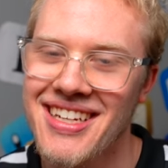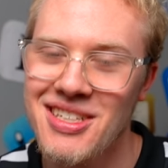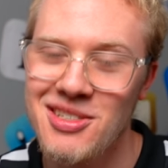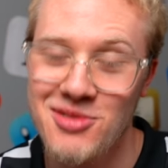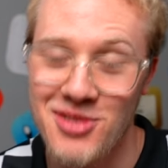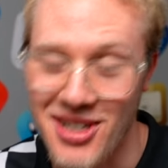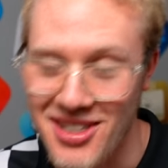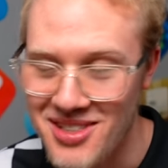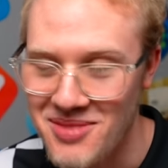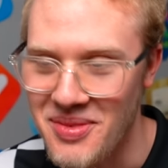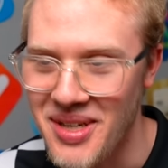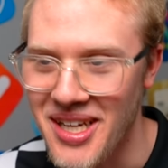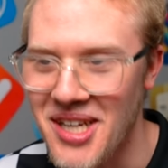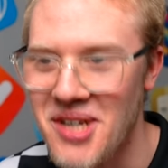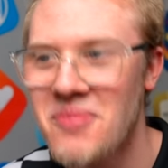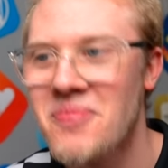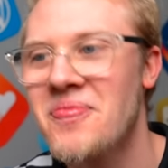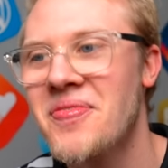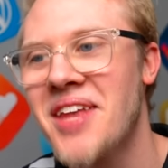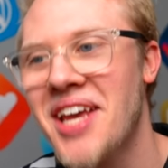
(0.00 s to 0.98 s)
Trust me,
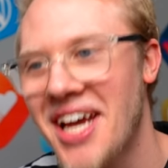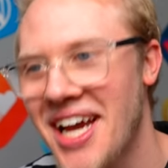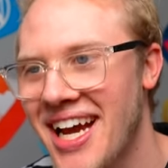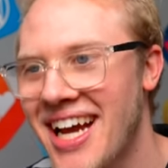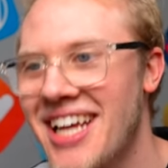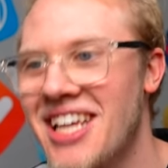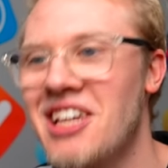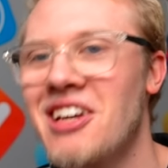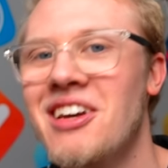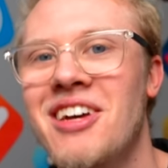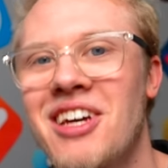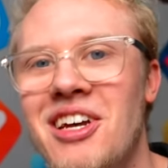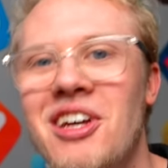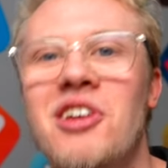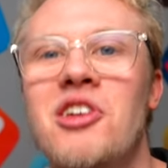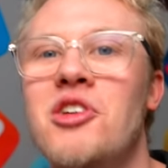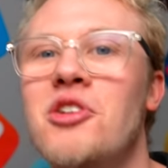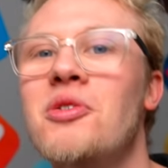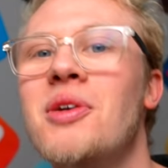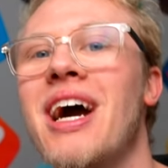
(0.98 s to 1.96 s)
you,
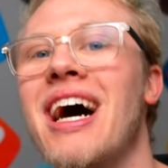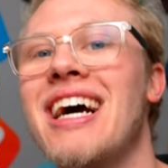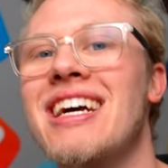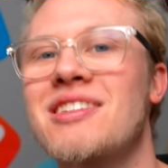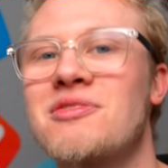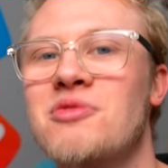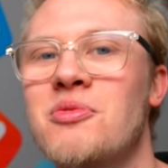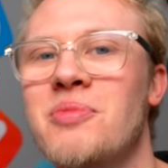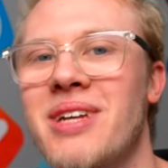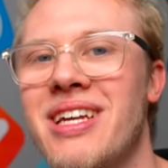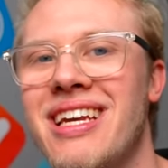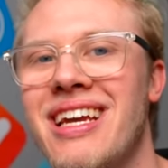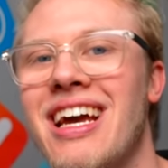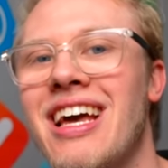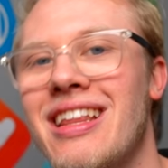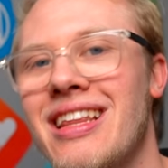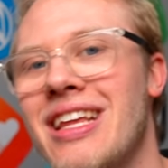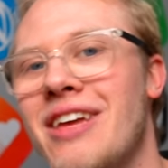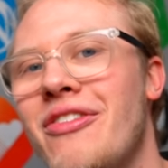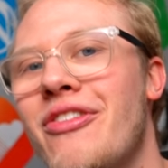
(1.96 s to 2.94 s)
you guys will be
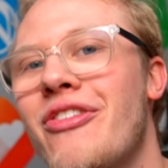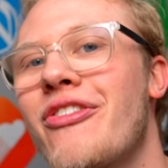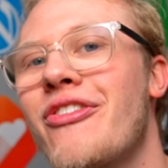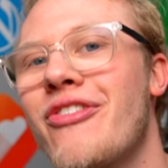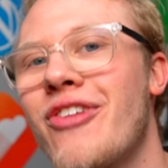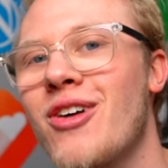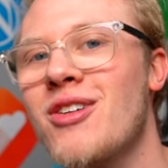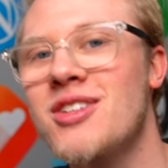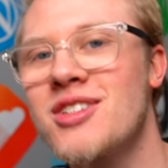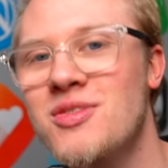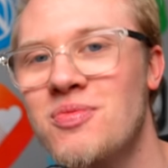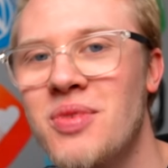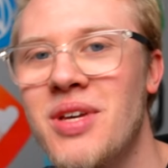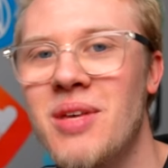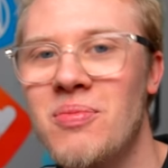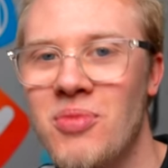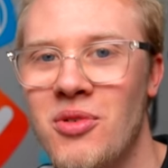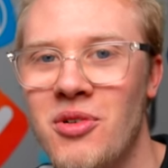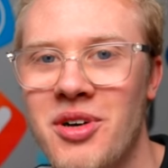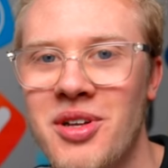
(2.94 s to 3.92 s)
the first
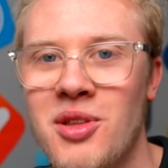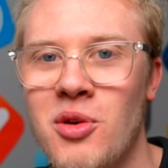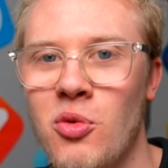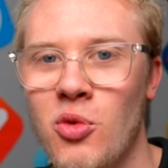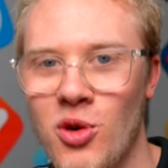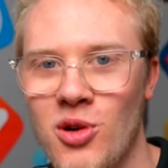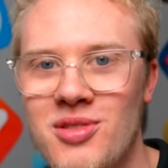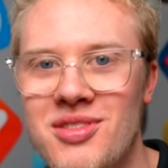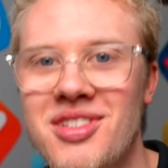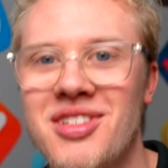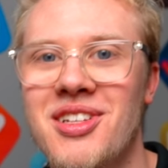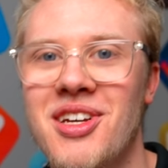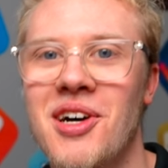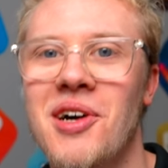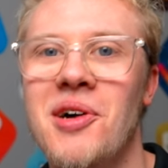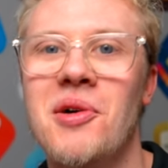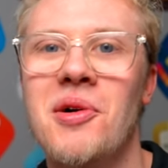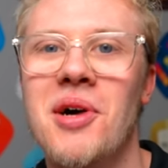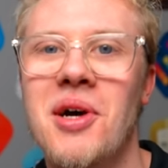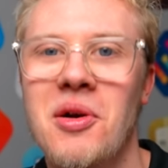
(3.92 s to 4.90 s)
people in the world to
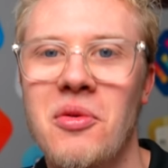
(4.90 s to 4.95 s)
know